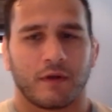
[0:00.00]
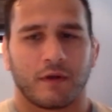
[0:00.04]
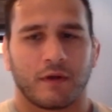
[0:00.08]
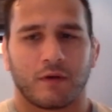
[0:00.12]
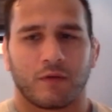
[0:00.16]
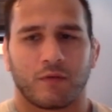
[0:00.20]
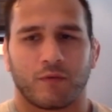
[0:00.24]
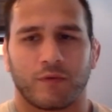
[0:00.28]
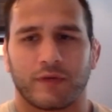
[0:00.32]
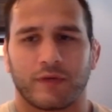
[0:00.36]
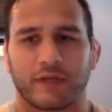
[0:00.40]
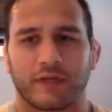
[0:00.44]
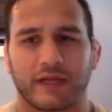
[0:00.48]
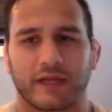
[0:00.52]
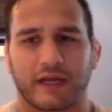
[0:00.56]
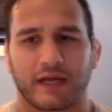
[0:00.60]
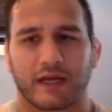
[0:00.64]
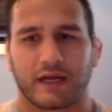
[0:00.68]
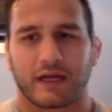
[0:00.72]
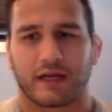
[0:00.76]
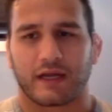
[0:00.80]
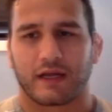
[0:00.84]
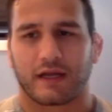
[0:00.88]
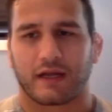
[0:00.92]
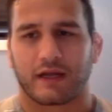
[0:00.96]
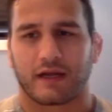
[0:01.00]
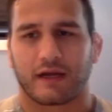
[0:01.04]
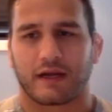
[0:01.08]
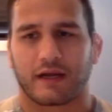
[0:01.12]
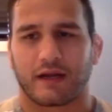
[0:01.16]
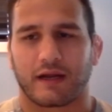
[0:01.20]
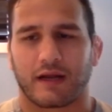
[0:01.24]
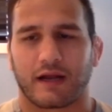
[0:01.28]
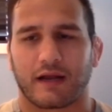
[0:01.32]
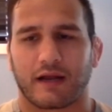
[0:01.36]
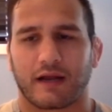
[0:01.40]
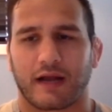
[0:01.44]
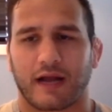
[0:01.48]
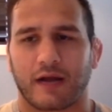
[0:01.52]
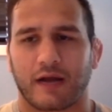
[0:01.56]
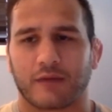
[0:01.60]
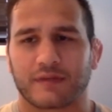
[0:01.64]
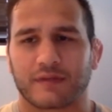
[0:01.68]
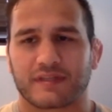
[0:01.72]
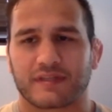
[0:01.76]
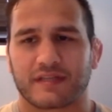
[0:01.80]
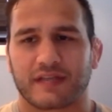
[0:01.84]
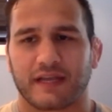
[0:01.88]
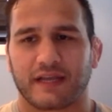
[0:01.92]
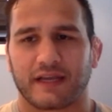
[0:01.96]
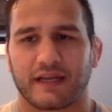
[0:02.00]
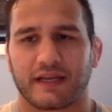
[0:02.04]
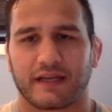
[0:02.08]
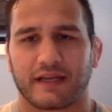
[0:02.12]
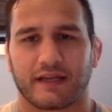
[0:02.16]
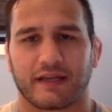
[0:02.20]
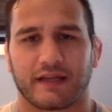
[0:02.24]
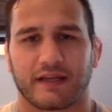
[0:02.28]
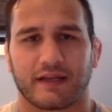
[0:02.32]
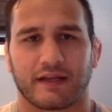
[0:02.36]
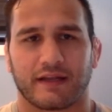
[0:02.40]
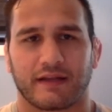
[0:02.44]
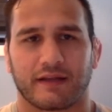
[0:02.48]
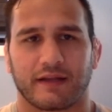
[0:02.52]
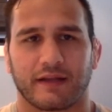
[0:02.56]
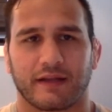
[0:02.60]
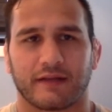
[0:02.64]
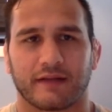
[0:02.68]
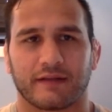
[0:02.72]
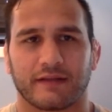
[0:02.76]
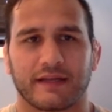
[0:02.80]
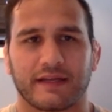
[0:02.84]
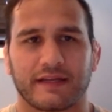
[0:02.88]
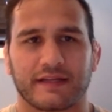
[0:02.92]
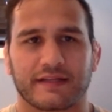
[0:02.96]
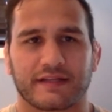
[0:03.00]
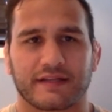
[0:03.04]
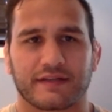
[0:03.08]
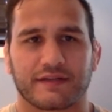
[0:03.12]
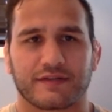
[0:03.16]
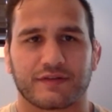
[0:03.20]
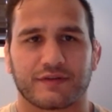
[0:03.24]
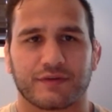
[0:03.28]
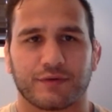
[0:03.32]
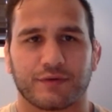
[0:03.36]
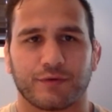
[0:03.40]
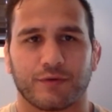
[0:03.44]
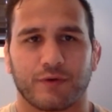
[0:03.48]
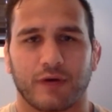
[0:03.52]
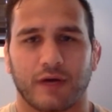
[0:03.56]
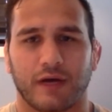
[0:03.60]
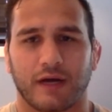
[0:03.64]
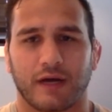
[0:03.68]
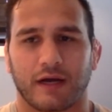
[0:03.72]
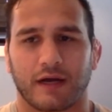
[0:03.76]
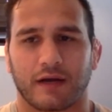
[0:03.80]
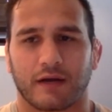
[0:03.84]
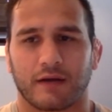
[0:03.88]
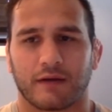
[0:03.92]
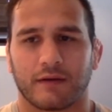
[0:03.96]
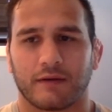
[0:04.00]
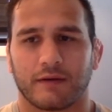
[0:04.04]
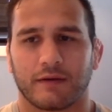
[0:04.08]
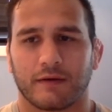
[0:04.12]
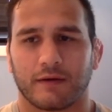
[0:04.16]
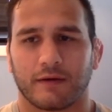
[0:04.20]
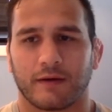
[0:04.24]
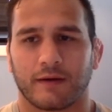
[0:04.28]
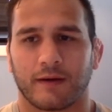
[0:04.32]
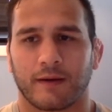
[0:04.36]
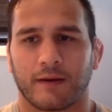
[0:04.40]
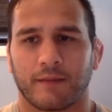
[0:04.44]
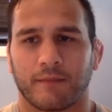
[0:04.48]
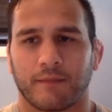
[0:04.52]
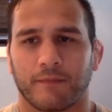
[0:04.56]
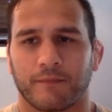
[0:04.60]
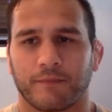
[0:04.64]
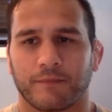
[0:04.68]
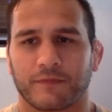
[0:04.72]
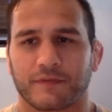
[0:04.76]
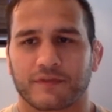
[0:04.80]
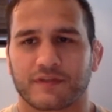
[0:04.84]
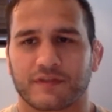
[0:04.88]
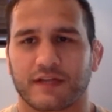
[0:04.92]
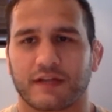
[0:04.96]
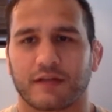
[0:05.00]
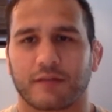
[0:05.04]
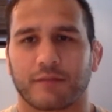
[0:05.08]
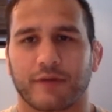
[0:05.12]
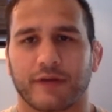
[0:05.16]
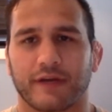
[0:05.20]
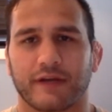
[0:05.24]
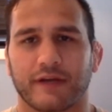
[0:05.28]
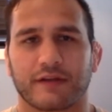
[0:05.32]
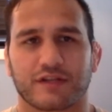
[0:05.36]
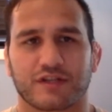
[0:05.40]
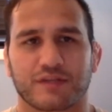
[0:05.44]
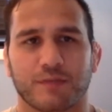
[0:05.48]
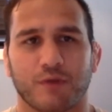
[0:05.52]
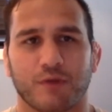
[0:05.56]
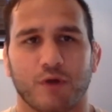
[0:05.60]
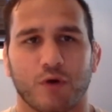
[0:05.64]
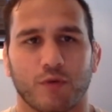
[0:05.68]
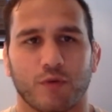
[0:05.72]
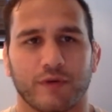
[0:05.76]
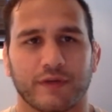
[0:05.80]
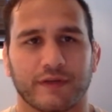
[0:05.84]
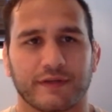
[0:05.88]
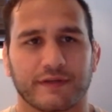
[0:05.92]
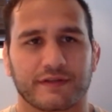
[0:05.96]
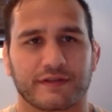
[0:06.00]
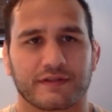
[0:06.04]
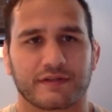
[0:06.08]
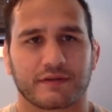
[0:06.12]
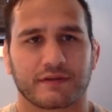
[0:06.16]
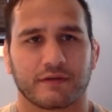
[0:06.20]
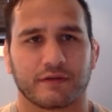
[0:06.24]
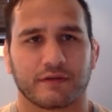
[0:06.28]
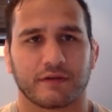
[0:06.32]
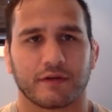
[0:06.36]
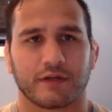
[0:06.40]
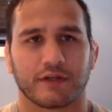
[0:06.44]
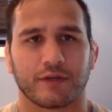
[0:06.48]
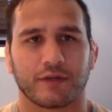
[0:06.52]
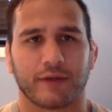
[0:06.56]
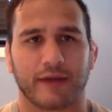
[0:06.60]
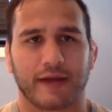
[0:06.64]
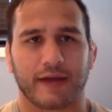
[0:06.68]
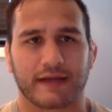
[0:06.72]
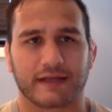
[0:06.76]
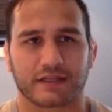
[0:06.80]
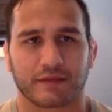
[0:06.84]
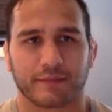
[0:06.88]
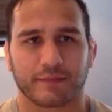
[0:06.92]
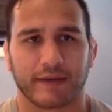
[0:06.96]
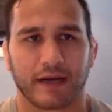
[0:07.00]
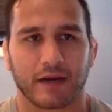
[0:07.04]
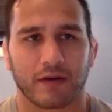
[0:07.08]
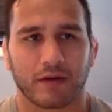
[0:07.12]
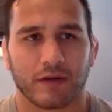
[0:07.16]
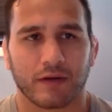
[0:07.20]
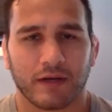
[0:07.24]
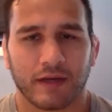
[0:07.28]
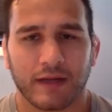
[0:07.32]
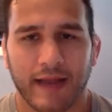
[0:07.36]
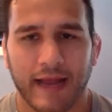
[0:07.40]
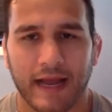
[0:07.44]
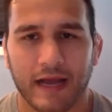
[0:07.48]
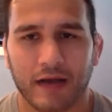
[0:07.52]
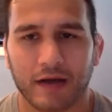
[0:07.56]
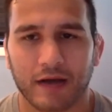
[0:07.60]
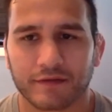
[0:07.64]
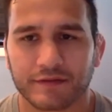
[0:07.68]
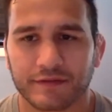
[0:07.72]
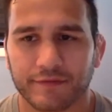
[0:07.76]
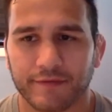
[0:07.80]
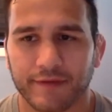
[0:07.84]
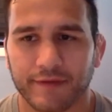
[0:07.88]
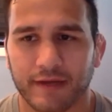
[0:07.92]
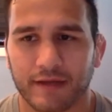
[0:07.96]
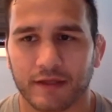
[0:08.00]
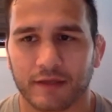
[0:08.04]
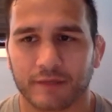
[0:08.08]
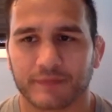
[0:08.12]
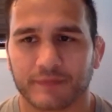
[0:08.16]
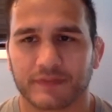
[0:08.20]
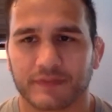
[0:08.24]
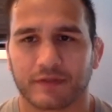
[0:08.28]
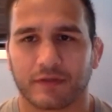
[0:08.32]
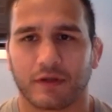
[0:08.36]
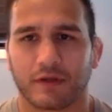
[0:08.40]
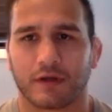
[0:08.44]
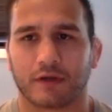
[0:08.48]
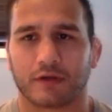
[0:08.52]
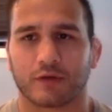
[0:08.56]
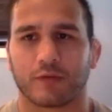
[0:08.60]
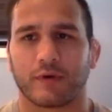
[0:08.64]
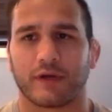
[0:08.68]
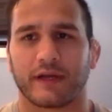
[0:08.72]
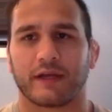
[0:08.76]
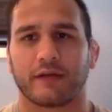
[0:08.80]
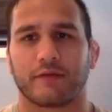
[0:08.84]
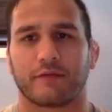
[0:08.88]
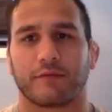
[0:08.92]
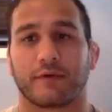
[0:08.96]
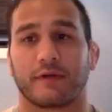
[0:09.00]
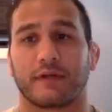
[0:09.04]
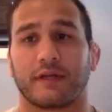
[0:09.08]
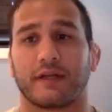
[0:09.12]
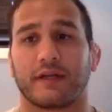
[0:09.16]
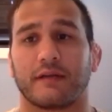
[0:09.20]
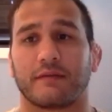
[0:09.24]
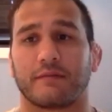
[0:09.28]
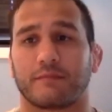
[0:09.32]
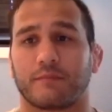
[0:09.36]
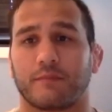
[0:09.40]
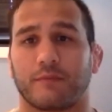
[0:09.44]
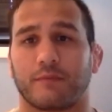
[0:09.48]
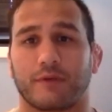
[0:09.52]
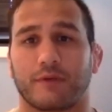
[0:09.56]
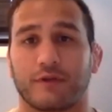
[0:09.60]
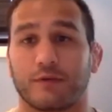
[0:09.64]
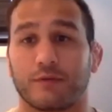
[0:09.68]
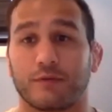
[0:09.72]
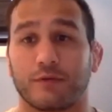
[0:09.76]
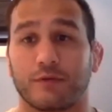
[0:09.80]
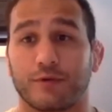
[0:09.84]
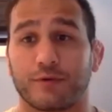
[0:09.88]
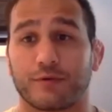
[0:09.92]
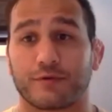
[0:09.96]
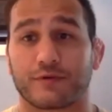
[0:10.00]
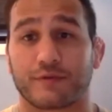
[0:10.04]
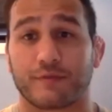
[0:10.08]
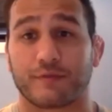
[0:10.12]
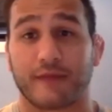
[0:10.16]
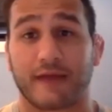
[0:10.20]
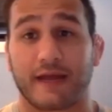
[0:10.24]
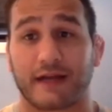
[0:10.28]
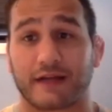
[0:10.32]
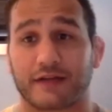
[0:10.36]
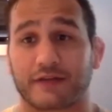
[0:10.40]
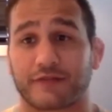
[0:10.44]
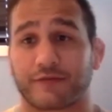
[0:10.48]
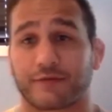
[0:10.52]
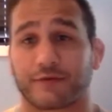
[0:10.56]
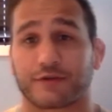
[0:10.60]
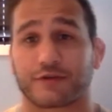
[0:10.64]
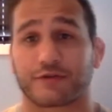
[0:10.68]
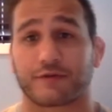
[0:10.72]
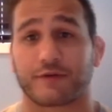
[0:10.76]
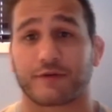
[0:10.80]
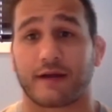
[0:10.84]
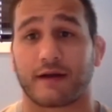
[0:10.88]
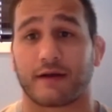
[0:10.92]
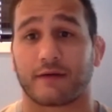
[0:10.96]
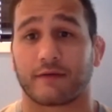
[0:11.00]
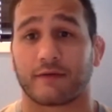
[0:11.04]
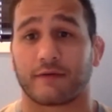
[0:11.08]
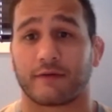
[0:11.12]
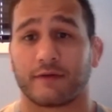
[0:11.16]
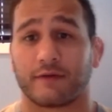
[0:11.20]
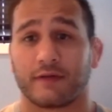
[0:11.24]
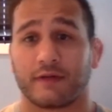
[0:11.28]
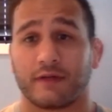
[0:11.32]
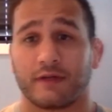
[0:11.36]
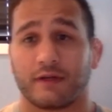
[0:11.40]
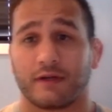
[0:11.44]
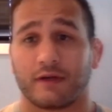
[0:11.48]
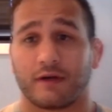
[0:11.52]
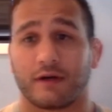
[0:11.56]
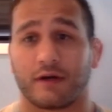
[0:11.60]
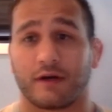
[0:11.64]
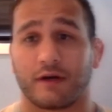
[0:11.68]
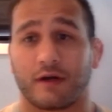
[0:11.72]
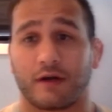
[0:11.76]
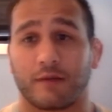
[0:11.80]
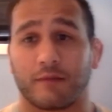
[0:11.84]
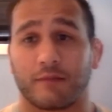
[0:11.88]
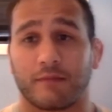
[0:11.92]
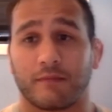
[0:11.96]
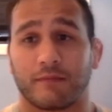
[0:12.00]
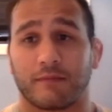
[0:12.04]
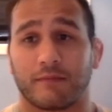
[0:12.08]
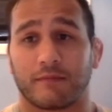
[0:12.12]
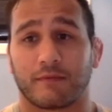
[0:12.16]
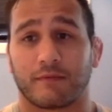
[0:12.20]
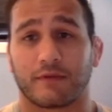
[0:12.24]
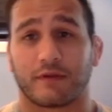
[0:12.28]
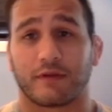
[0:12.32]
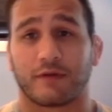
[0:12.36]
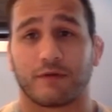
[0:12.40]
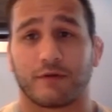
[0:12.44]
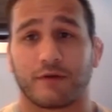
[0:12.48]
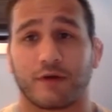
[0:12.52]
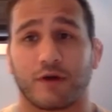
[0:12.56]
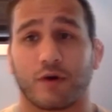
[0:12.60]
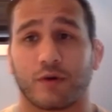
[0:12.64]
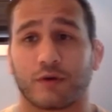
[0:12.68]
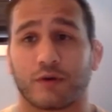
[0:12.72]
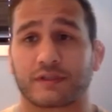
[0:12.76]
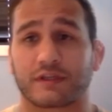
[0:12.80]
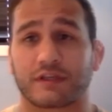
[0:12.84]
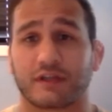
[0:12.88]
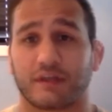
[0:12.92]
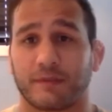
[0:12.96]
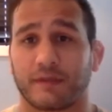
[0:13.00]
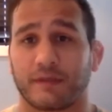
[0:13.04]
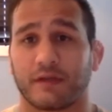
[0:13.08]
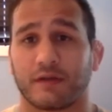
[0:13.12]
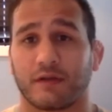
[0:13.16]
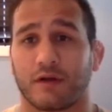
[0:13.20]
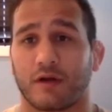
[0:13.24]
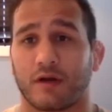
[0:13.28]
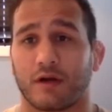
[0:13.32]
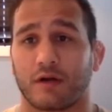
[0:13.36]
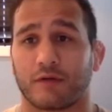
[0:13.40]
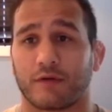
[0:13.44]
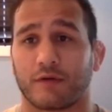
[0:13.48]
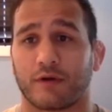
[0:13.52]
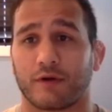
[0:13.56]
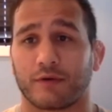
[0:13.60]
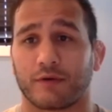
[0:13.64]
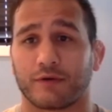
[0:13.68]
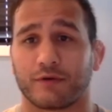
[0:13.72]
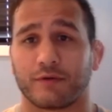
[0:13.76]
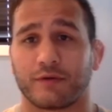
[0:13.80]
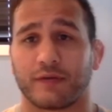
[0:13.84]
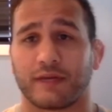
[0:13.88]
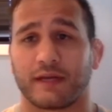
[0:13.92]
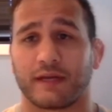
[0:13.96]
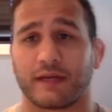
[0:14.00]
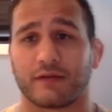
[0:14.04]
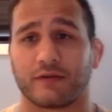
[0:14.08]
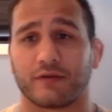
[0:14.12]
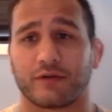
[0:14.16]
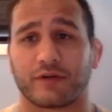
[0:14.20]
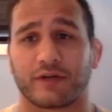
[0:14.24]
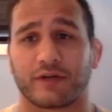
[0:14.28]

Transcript: really, I would say it leads into celebrating the small wins. You ask about how it developed along the way. And really, when you lose a match first round, it's going to be a long road. You can't